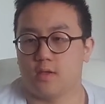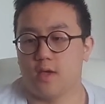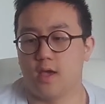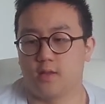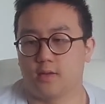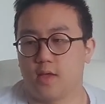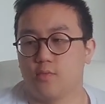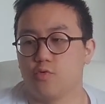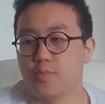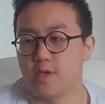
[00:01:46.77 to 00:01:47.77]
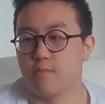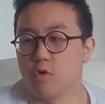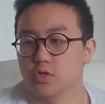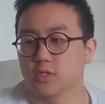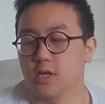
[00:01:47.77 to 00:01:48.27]
and it will be
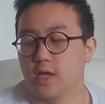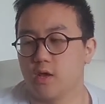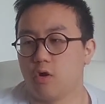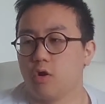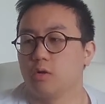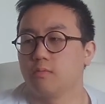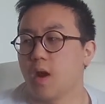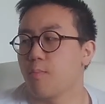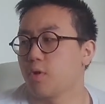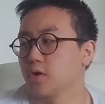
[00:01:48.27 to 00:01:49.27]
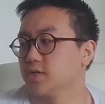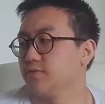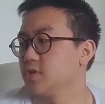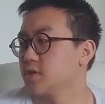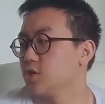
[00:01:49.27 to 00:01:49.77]
mostly on my
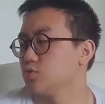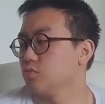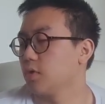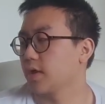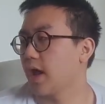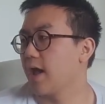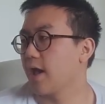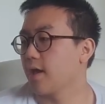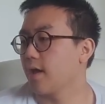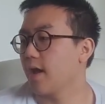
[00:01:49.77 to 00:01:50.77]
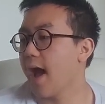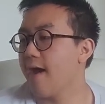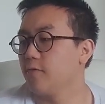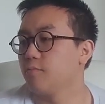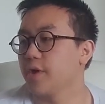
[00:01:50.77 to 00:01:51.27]
productivity schedule. Like, I
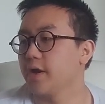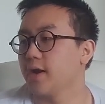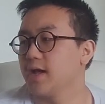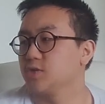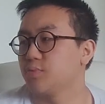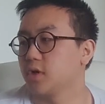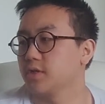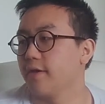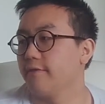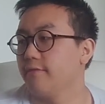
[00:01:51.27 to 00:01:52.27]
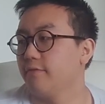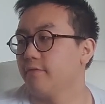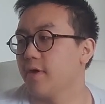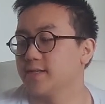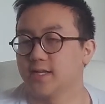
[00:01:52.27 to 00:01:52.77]
haven't been as productive
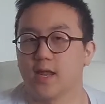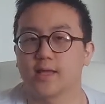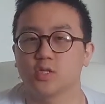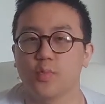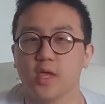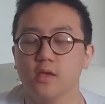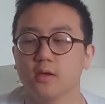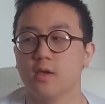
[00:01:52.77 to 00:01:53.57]
as I'd like to be.